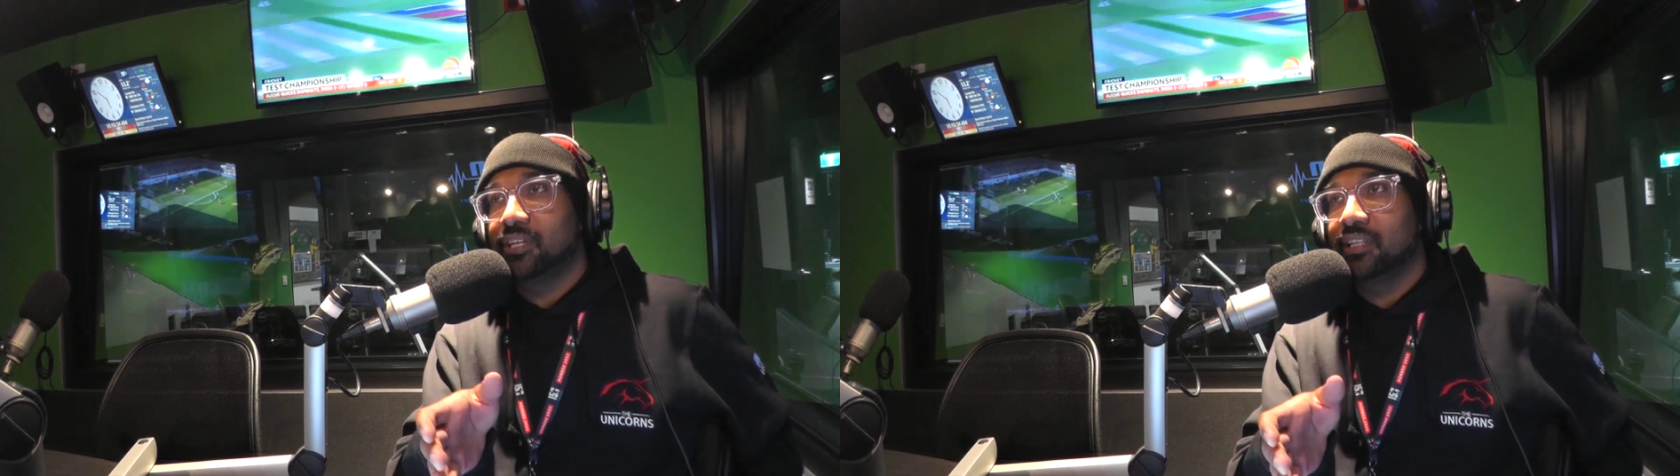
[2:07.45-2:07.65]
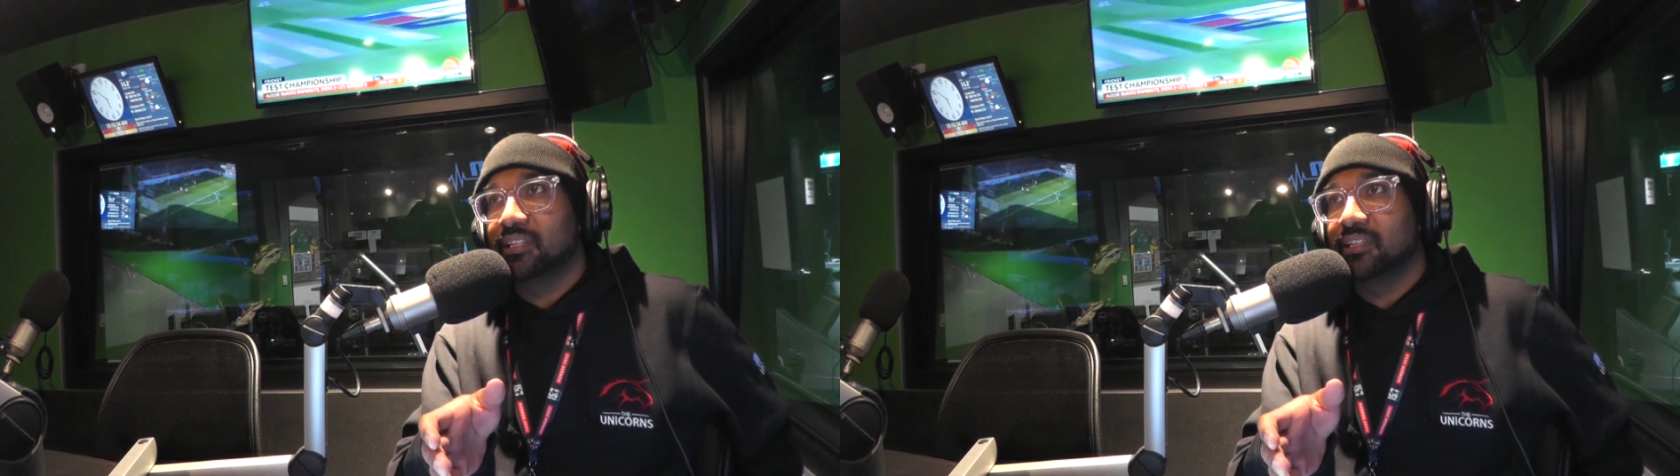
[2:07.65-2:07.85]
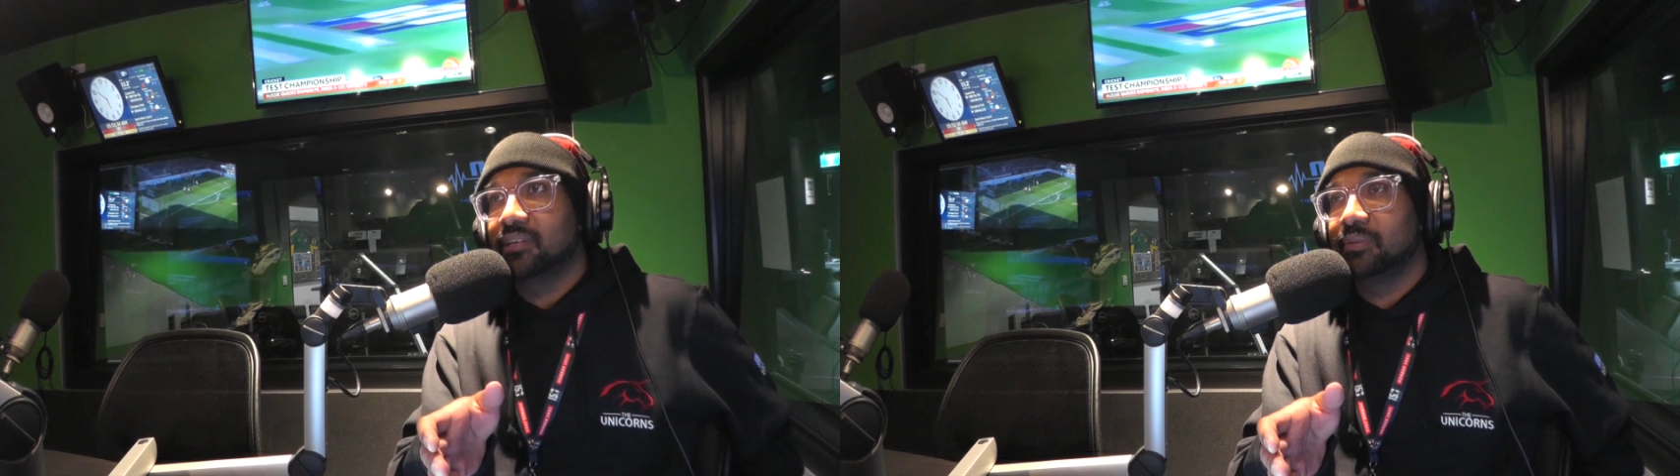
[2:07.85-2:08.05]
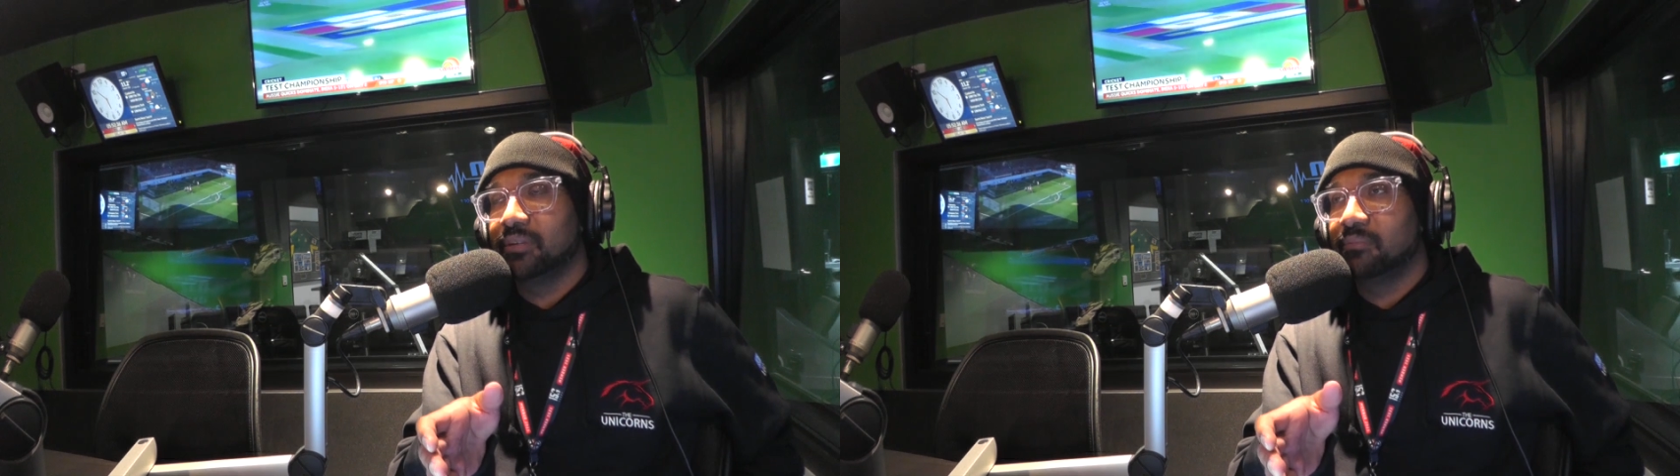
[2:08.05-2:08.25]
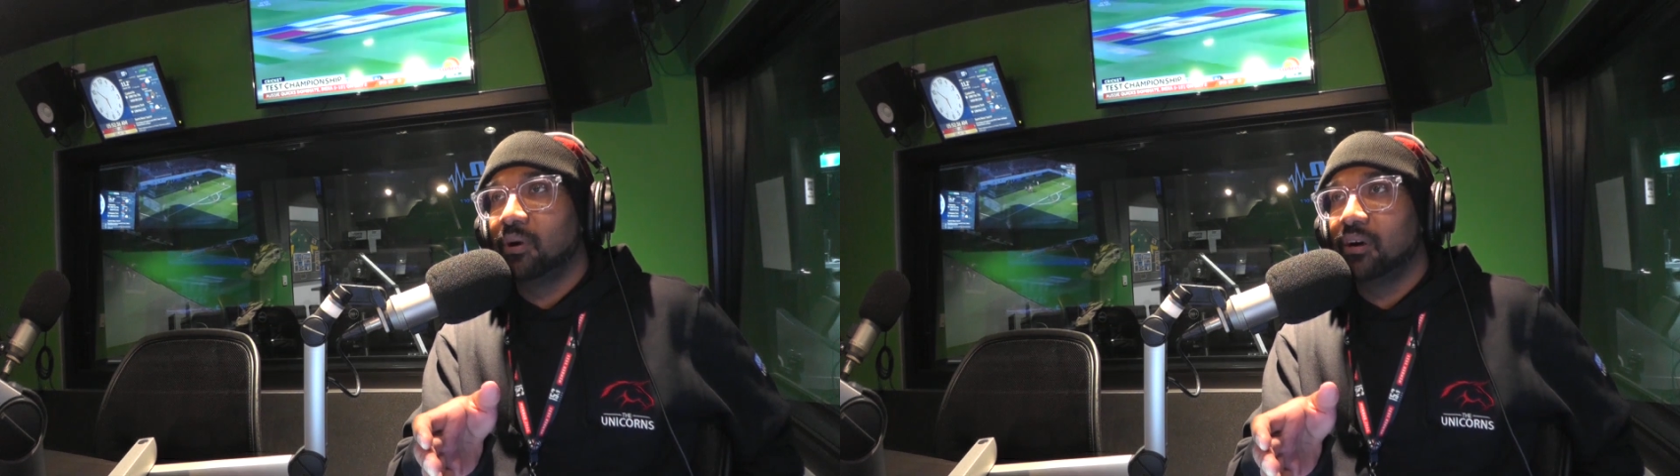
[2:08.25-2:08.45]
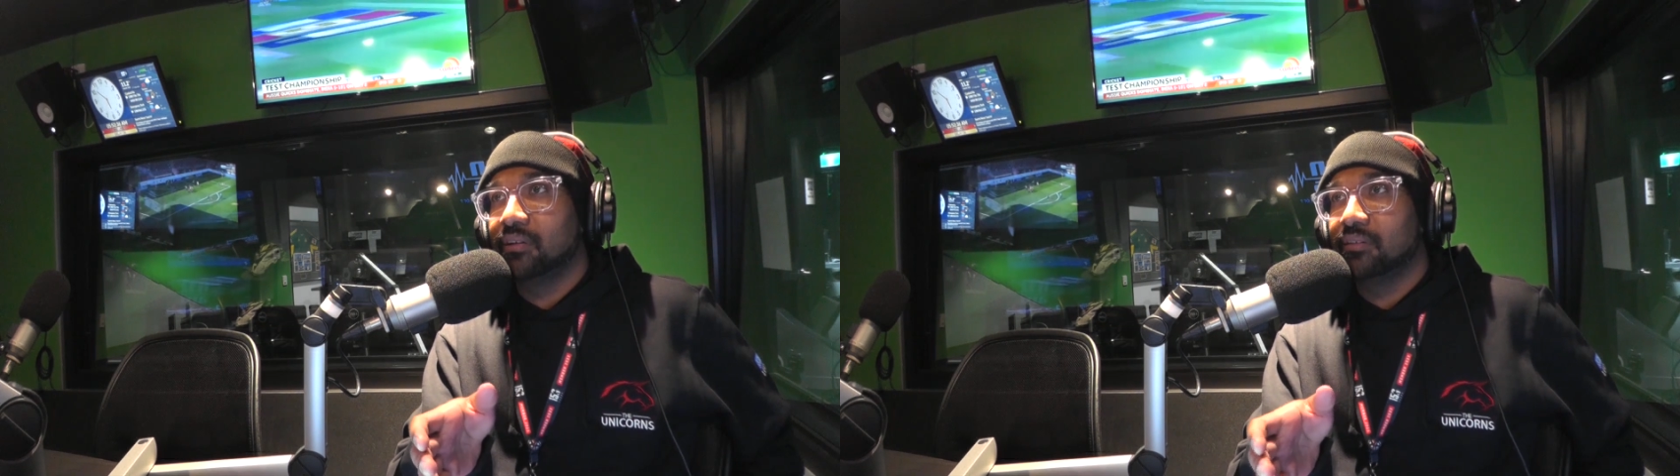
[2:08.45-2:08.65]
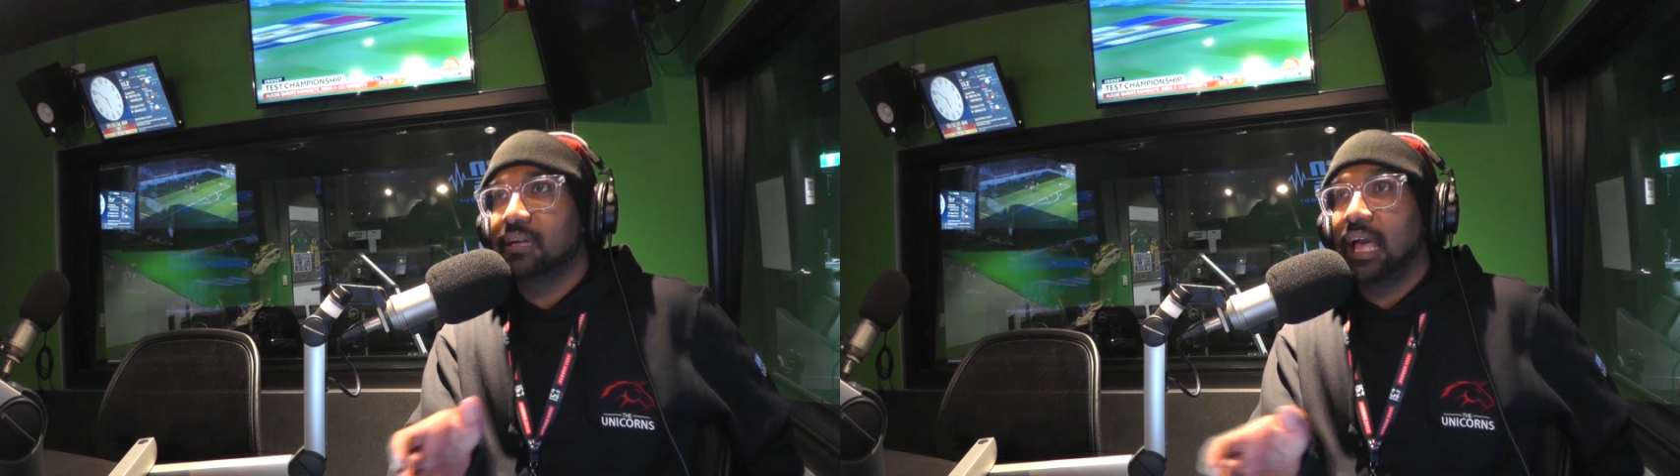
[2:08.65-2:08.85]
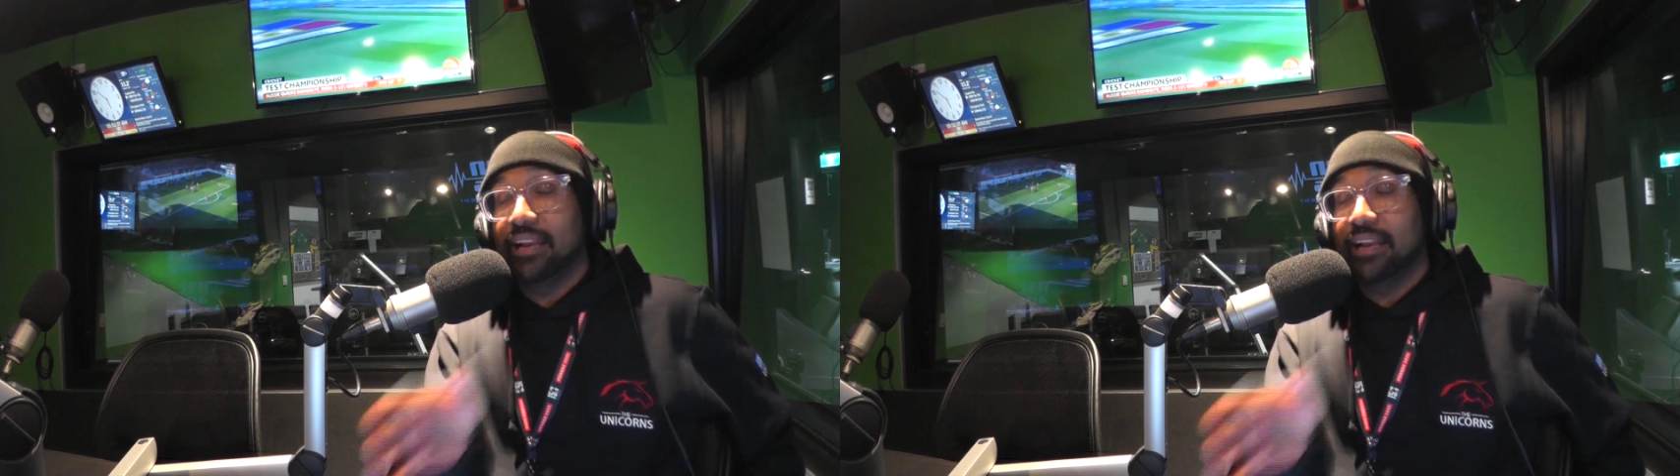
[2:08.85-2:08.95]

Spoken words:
Charles Leclerc went and won